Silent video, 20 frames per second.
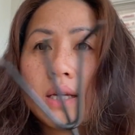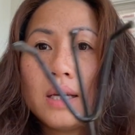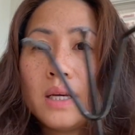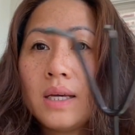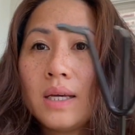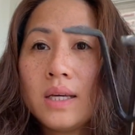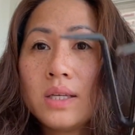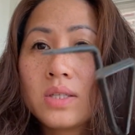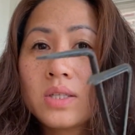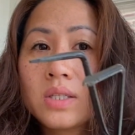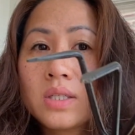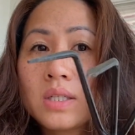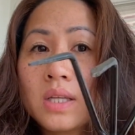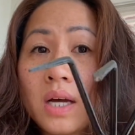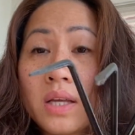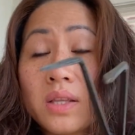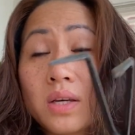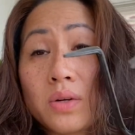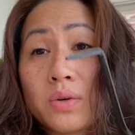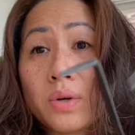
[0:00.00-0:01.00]
it's just
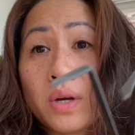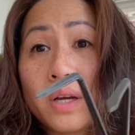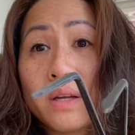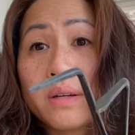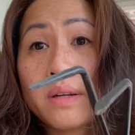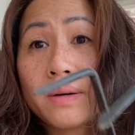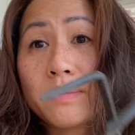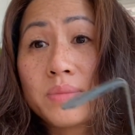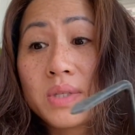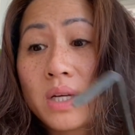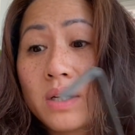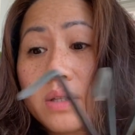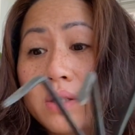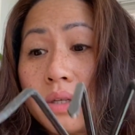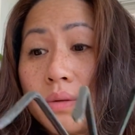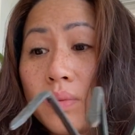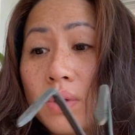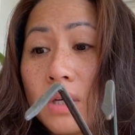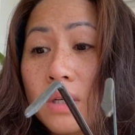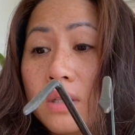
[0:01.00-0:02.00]
not that great. I'm telling
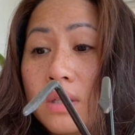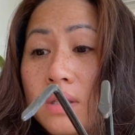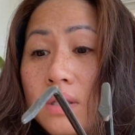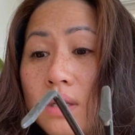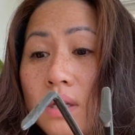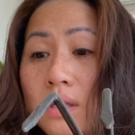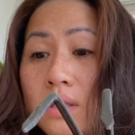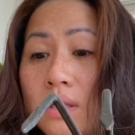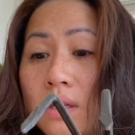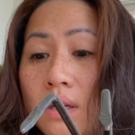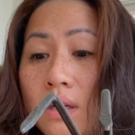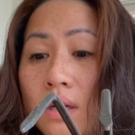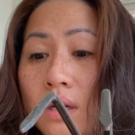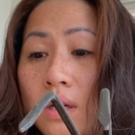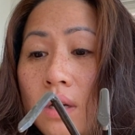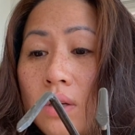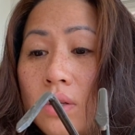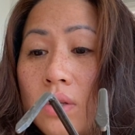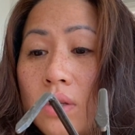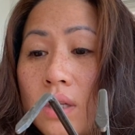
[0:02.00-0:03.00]
you, because it's
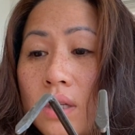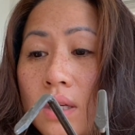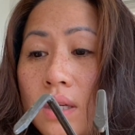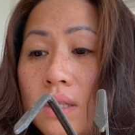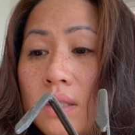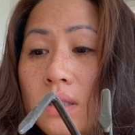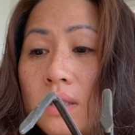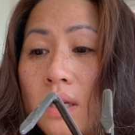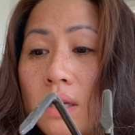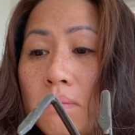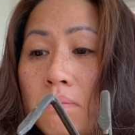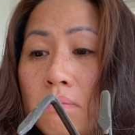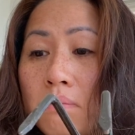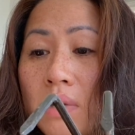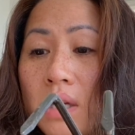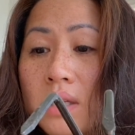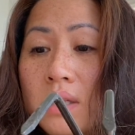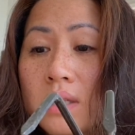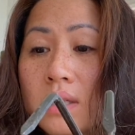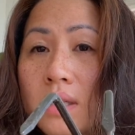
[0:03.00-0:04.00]
easy. You can easily
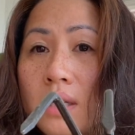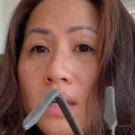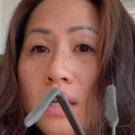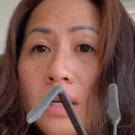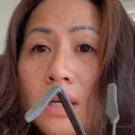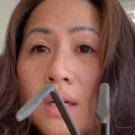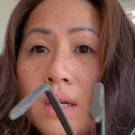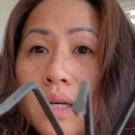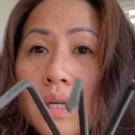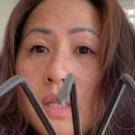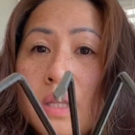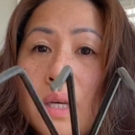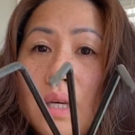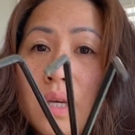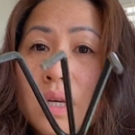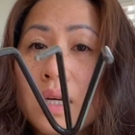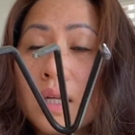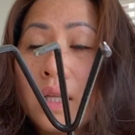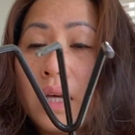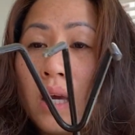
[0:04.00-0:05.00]
miss
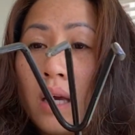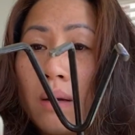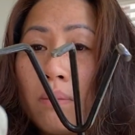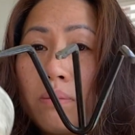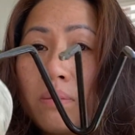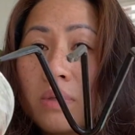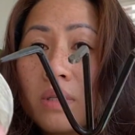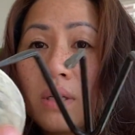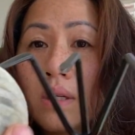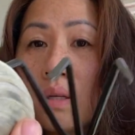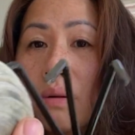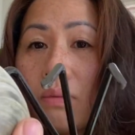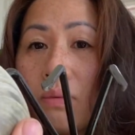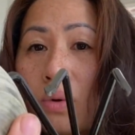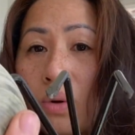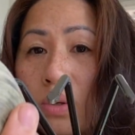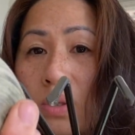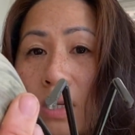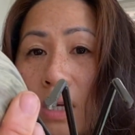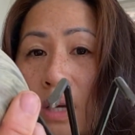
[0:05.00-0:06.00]
the clams,
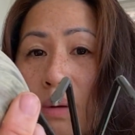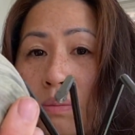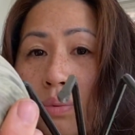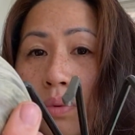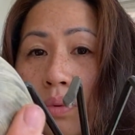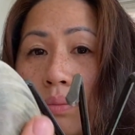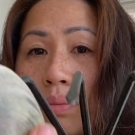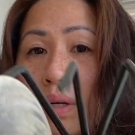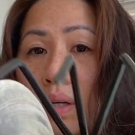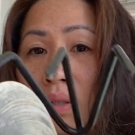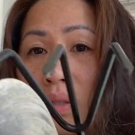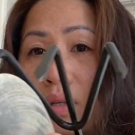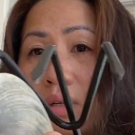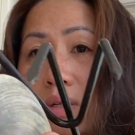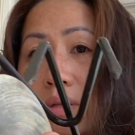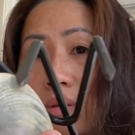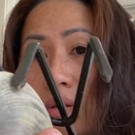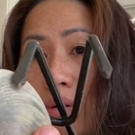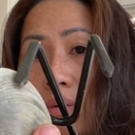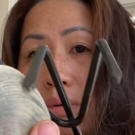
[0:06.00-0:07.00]
for example, because
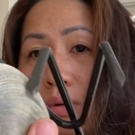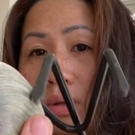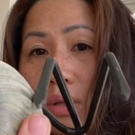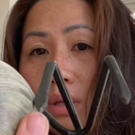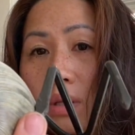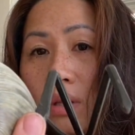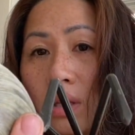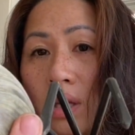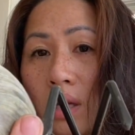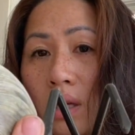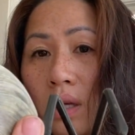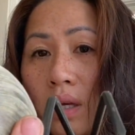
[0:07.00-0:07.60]
the thing